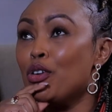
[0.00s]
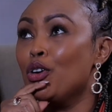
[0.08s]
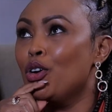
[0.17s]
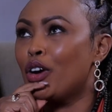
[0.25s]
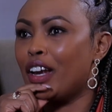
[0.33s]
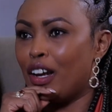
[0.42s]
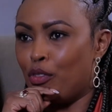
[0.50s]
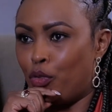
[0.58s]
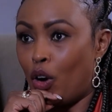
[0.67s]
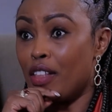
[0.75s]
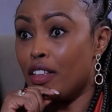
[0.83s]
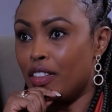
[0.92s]
go looking
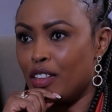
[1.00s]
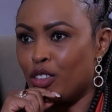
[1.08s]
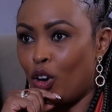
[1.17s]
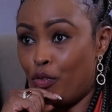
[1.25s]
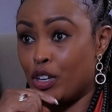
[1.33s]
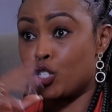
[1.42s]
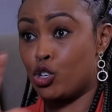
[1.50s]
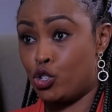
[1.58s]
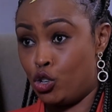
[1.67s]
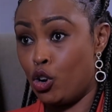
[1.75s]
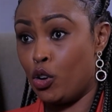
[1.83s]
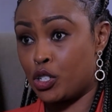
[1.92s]
for other than the obvious?
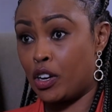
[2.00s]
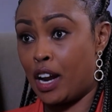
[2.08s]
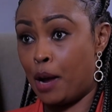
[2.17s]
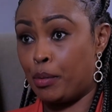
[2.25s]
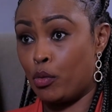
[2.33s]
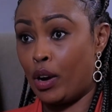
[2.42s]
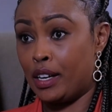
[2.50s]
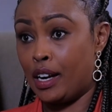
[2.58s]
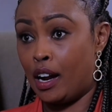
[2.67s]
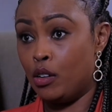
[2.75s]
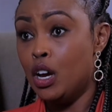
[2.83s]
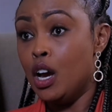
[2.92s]
Because you know what's going to happen right
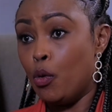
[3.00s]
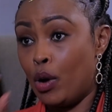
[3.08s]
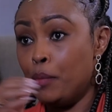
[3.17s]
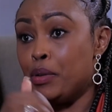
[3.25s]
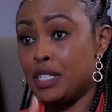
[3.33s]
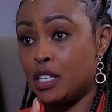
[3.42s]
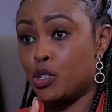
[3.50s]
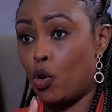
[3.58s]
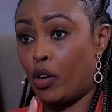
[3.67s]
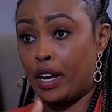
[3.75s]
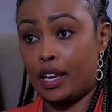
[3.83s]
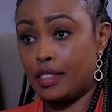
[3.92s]
now. We're busy
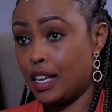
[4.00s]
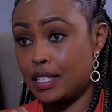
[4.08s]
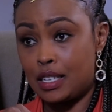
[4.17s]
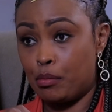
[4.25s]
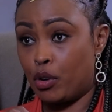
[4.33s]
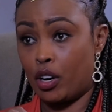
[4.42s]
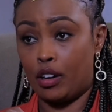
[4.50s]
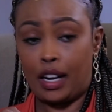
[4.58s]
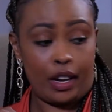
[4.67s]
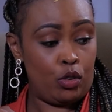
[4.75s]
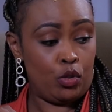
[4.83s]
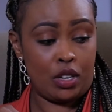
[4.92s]
talking and there's some girl
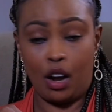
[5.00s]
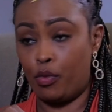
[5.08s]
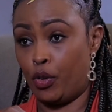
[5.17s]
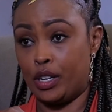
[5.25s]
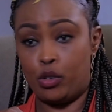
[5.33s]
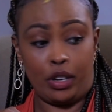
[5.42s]
like who's halfway